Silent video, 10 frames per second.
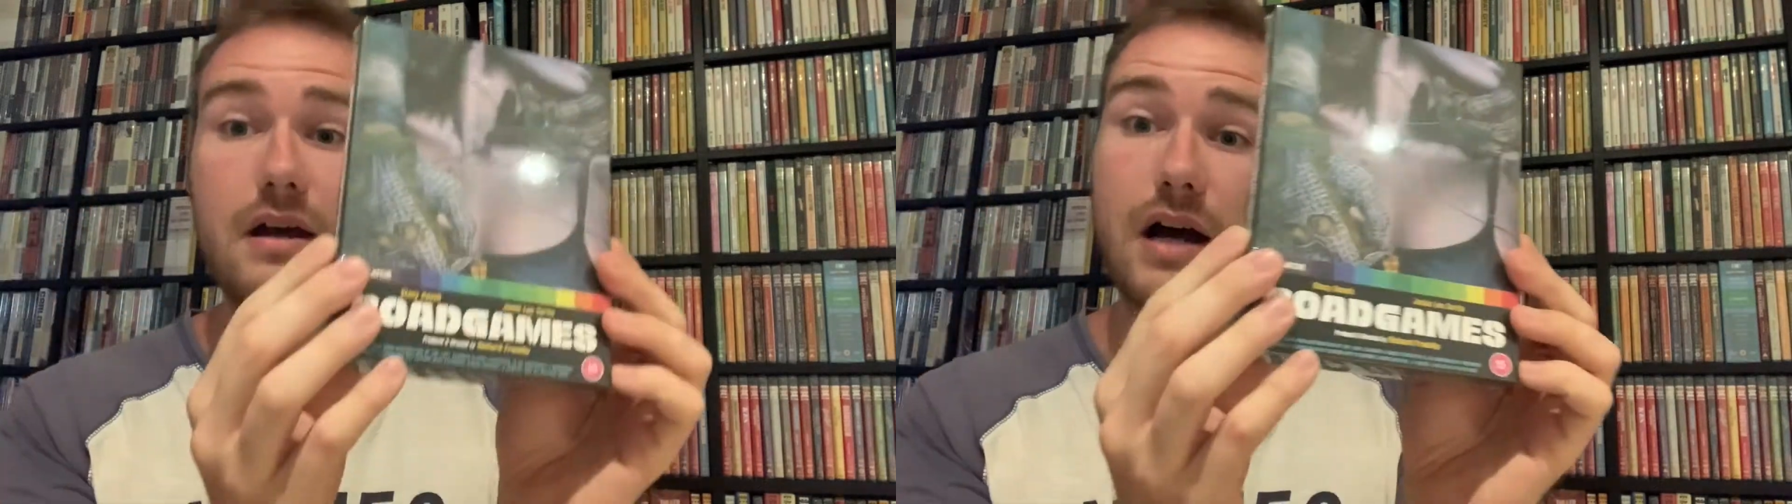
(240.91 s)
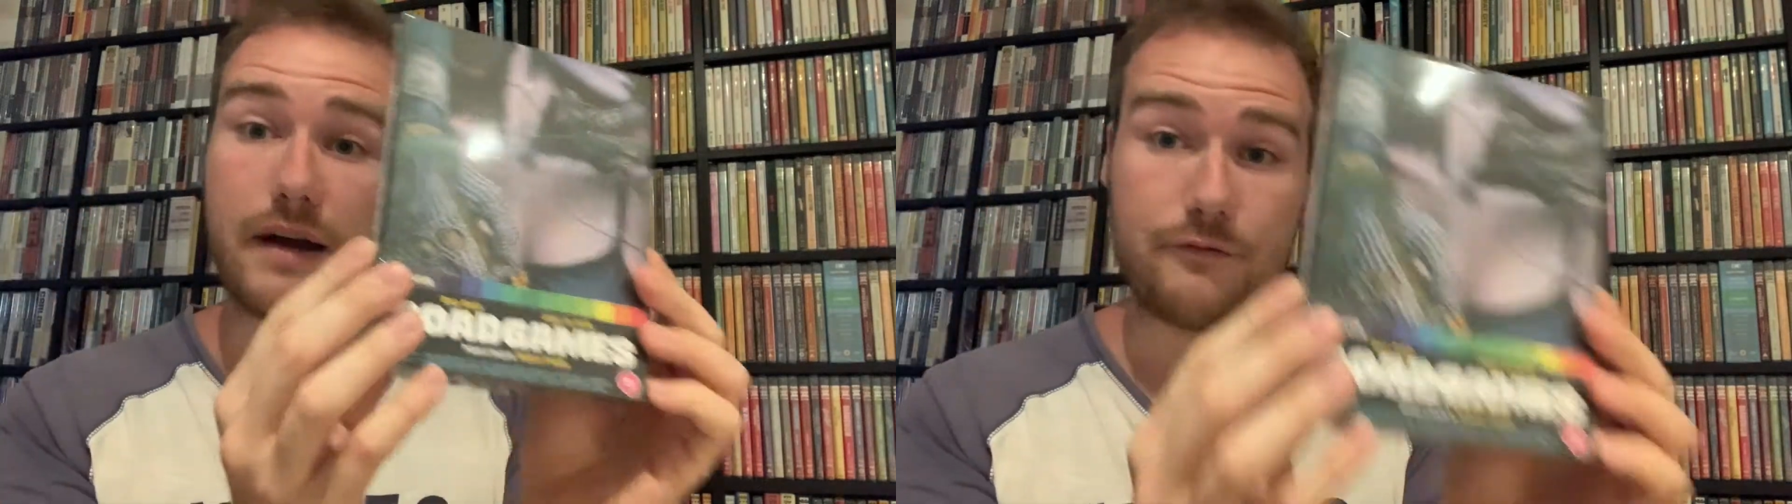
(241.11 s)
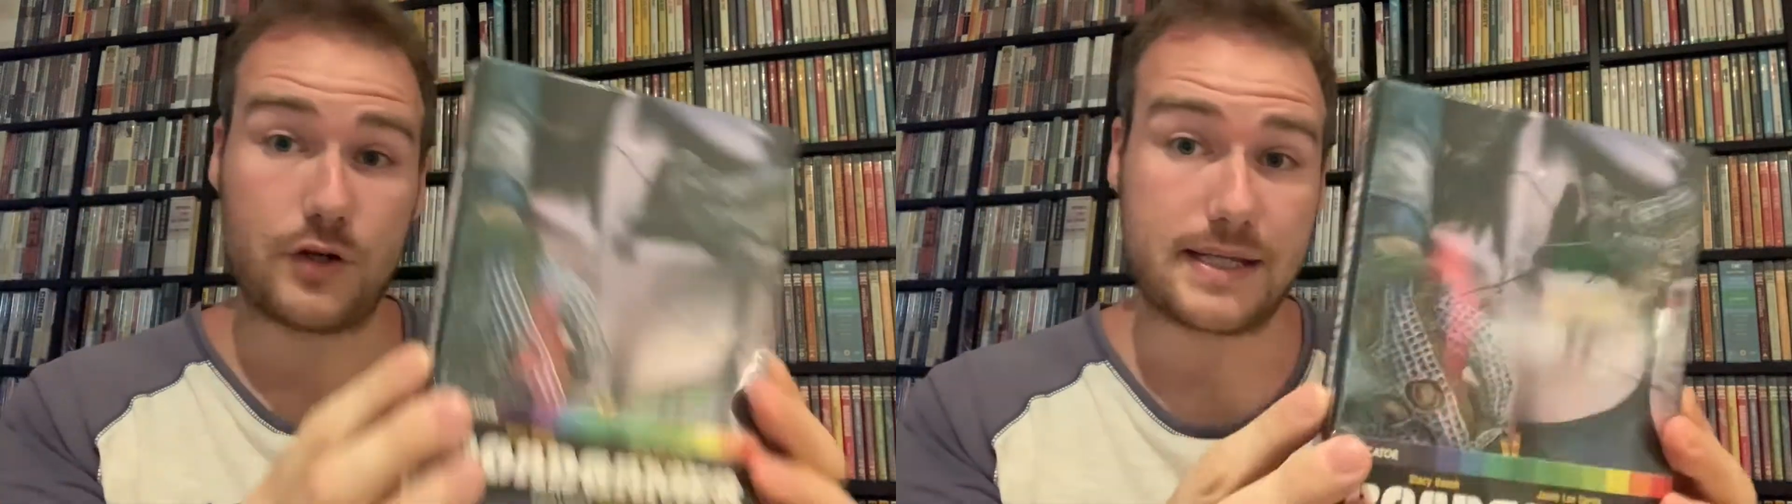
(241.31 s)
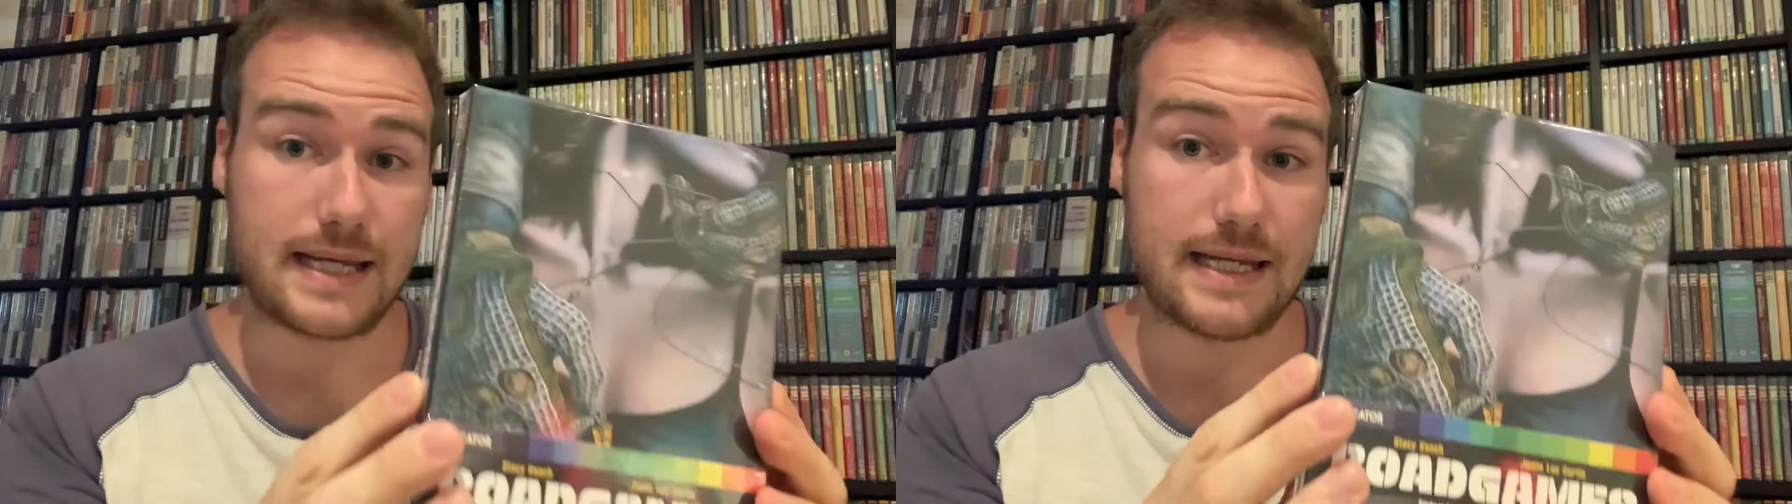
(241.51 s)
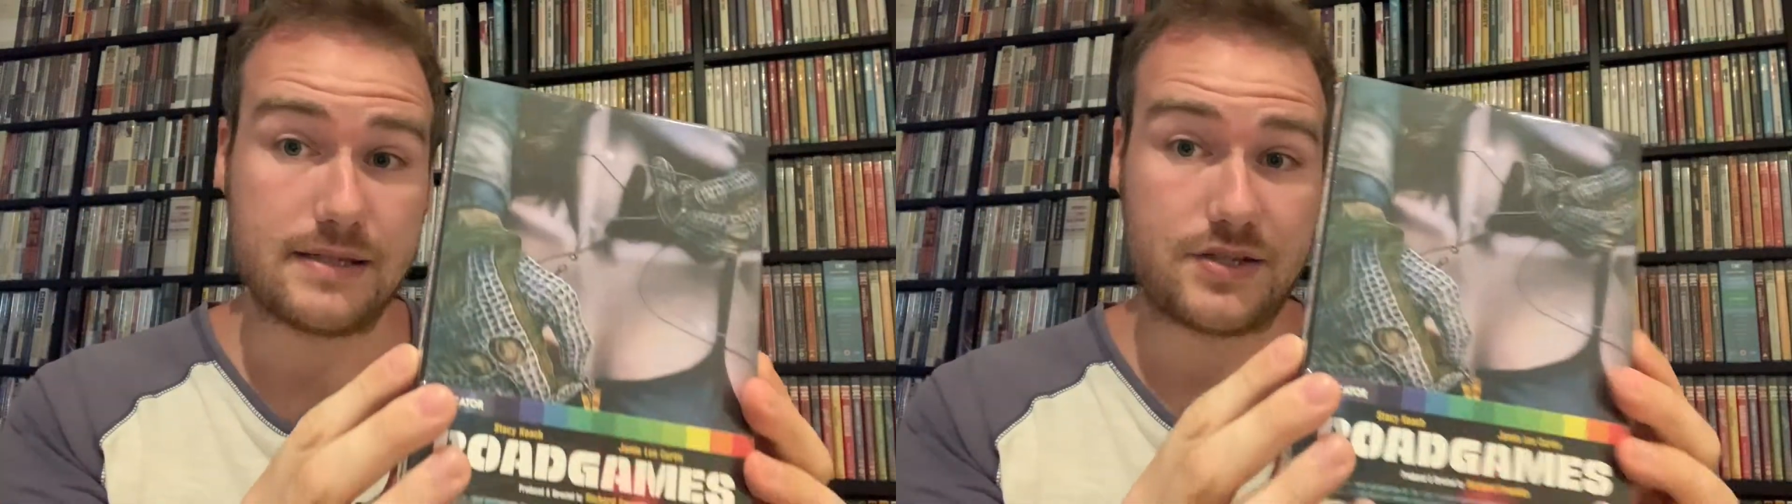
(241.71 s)
I'm very
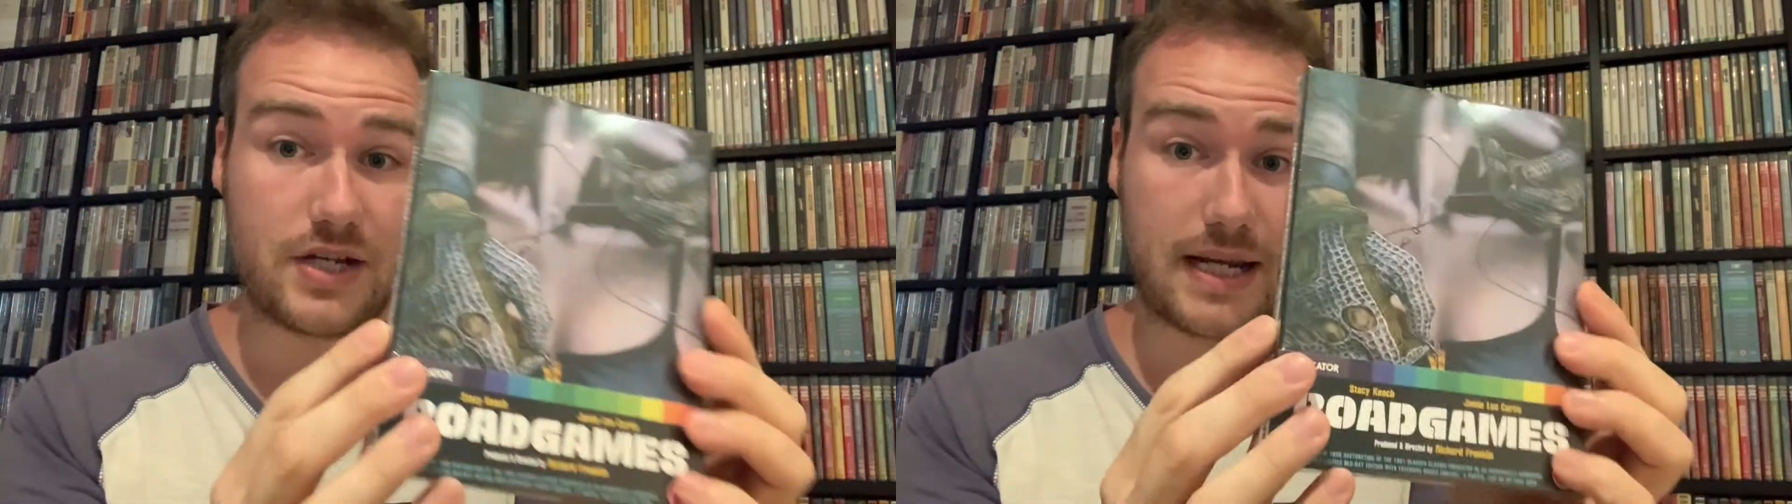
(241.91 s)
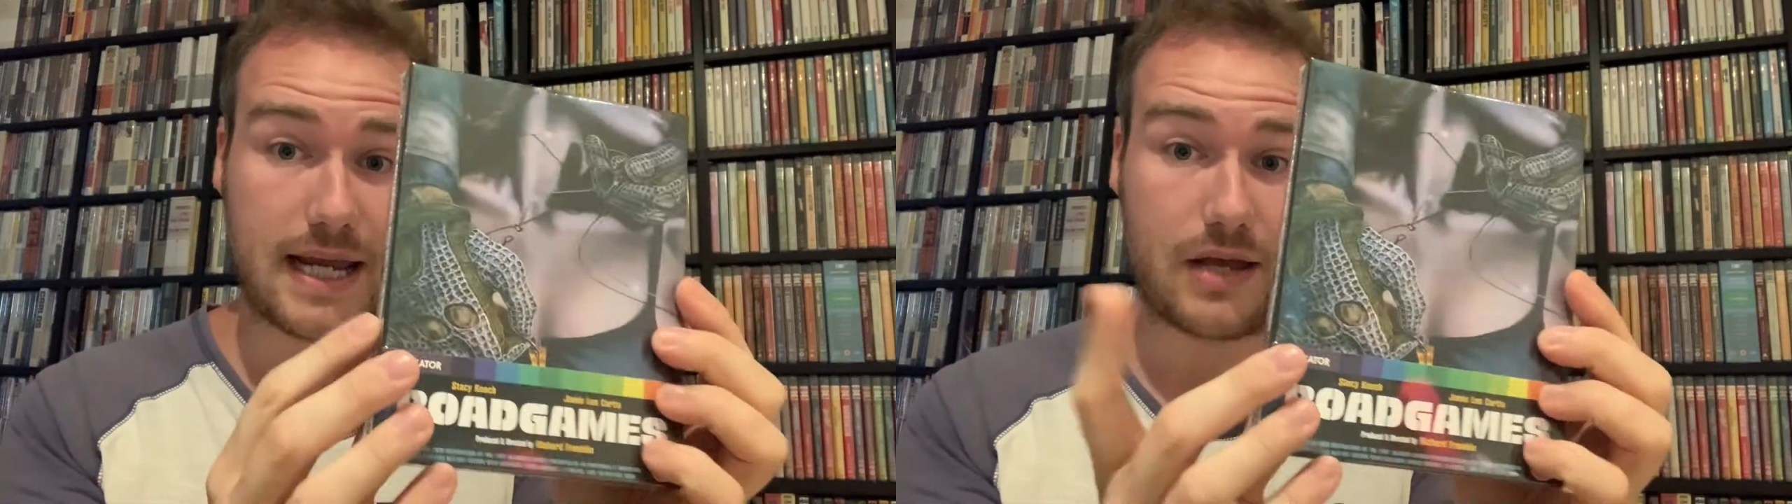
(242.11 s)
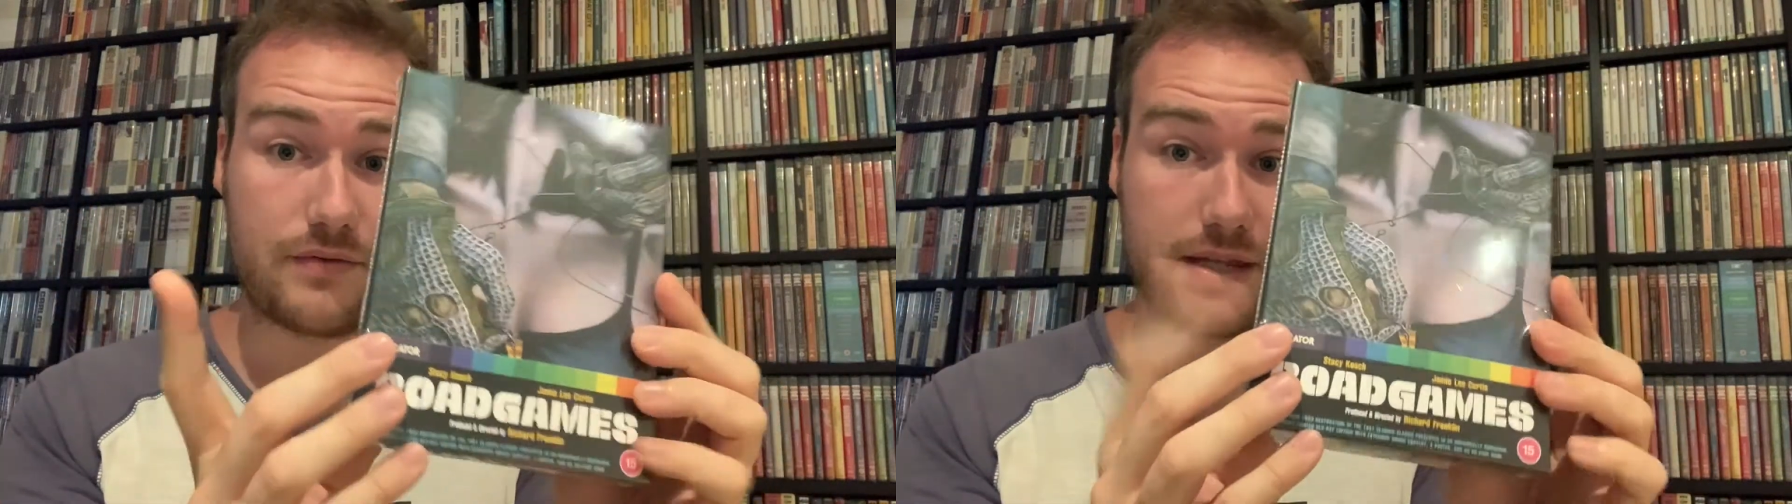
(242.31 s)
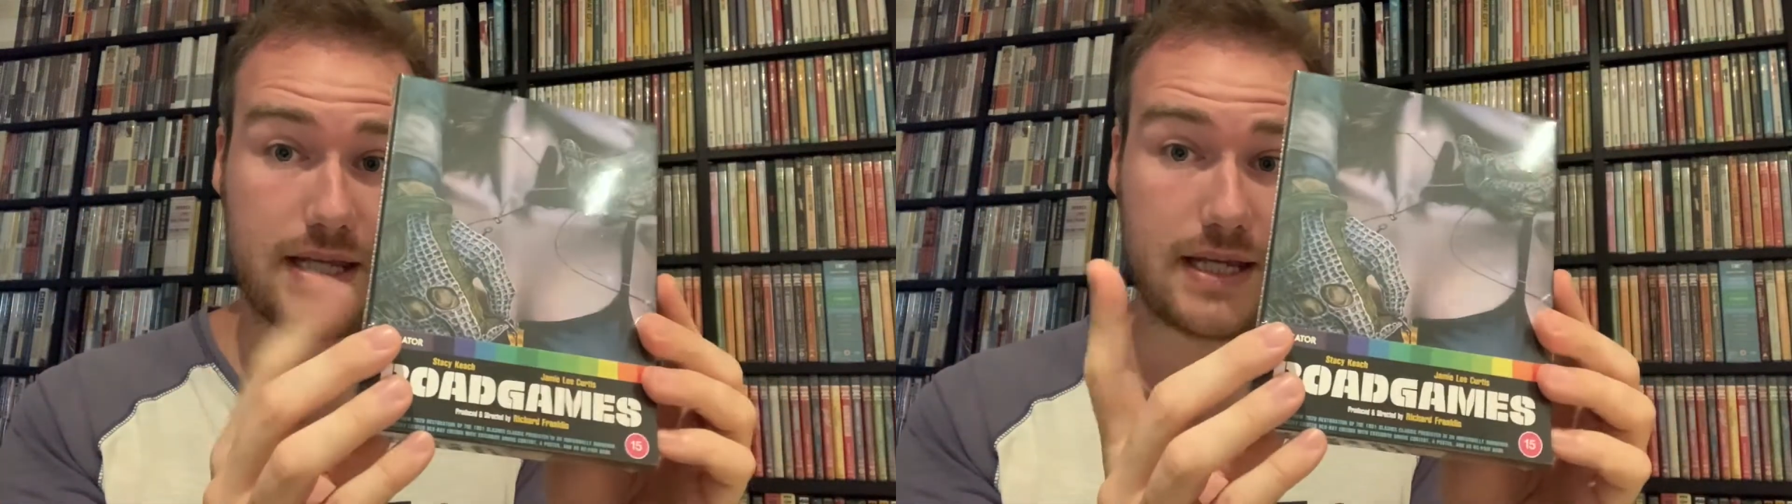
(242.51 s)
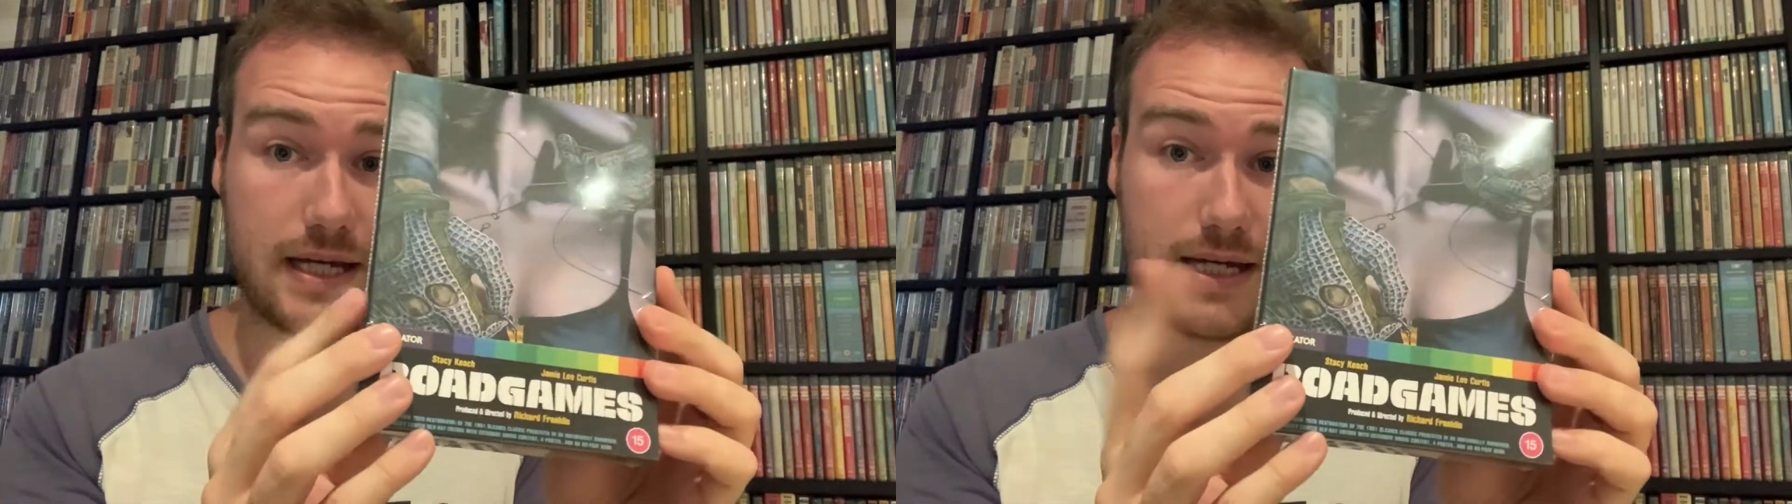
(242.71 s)
keen to check out the